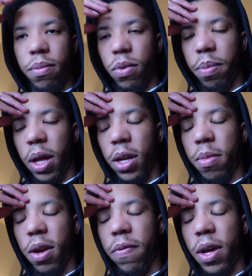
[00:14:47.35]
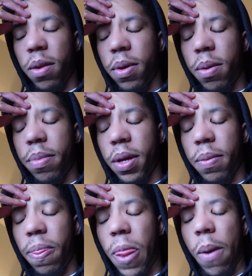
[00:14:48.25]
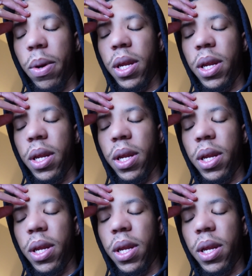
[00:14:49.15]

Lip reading: We'll probably have to modify it a bit, but now we